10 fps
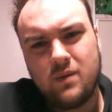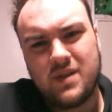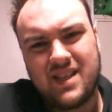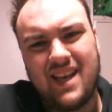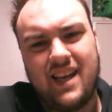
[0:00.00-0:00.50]

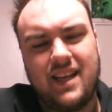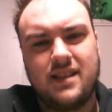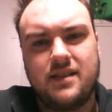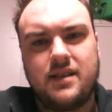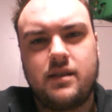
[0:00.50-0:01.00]

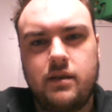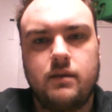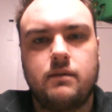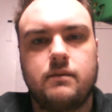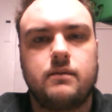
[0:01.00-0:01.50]
sayings
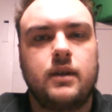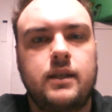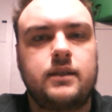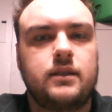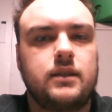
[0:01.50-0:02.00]
to
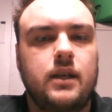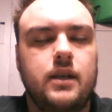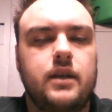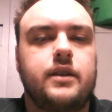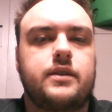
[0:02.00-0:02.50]

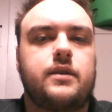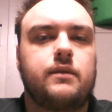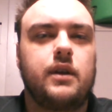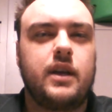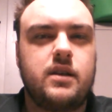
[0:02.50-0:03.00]

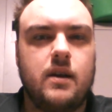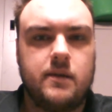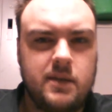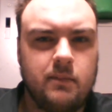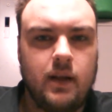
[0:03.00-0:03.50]
really show
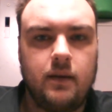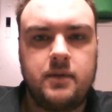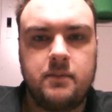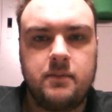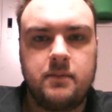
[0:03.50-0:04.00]
some love
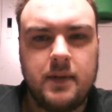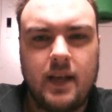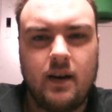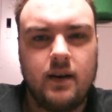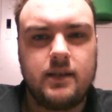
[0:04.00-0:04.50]
to people
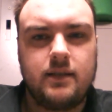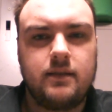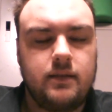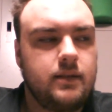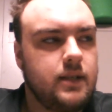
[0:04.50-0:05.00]
that are,
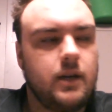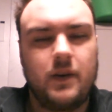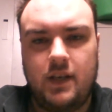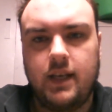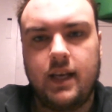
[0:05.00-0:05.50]

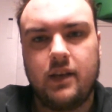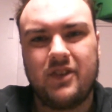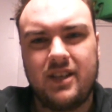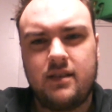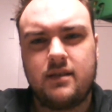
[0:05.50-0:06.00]
in need of
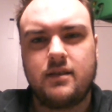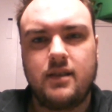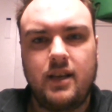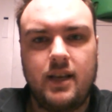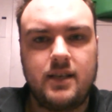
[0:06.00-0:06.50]
it.
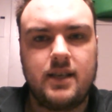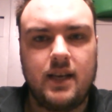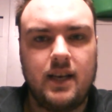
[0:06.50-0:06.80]
And